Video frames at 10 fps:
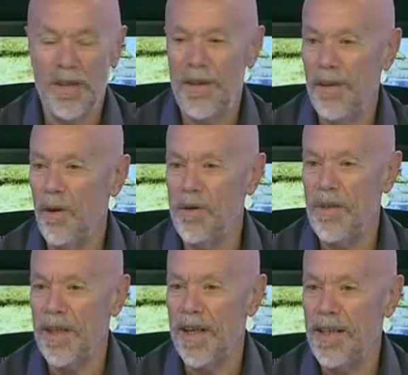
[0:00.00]

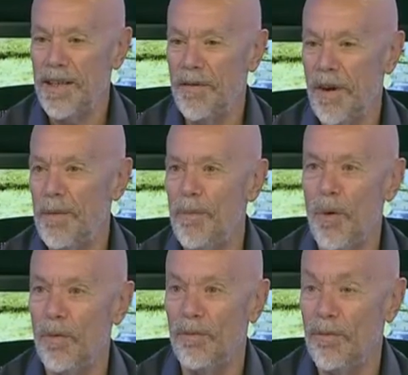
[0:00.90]
of guests, very
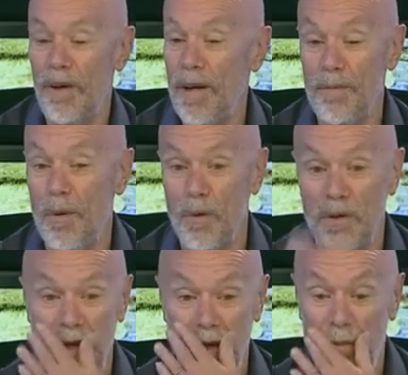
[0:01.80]

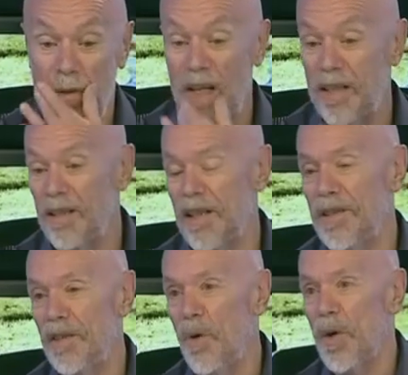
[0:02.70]
important places, the
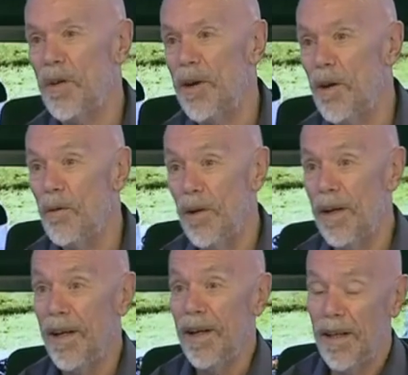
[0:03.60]
Savoy Grill,
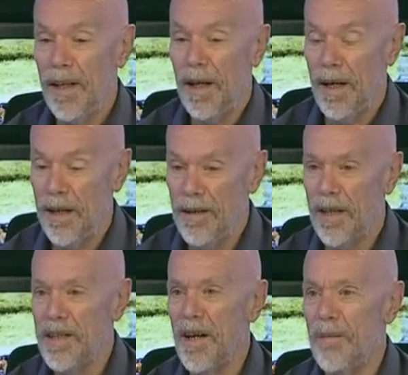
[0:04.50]

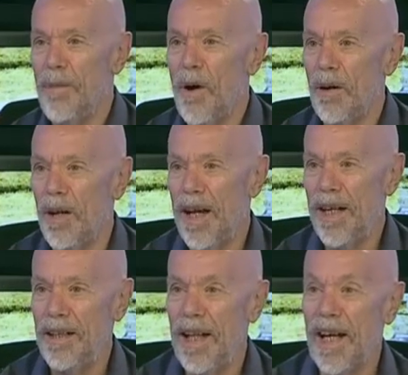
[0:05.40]
99 Park
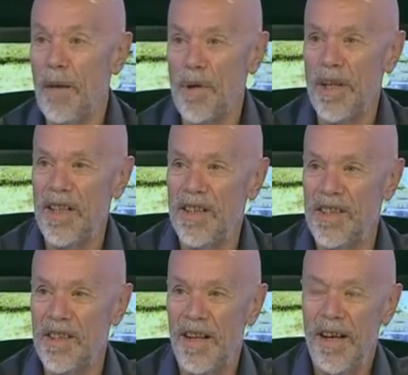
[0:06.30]
Lane, La
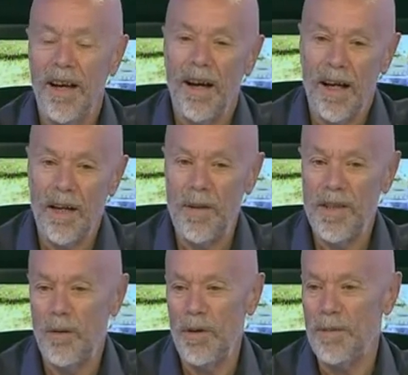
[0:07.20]
Caprice, and I
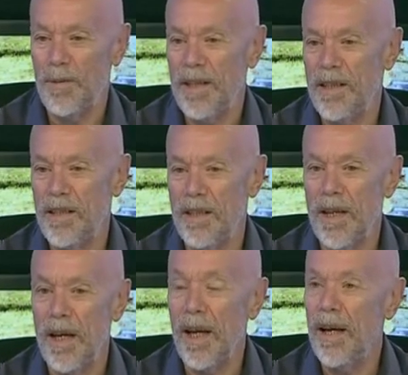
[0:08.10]
went to all these places
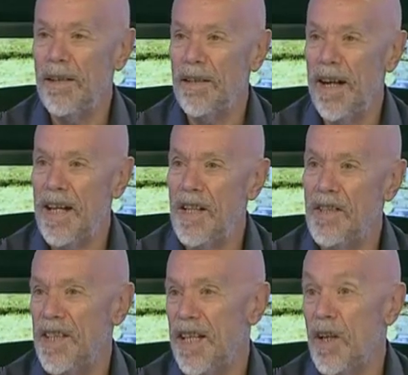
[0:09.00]
as an
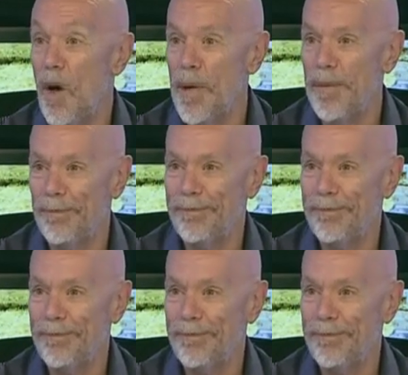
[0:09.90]
agency commis.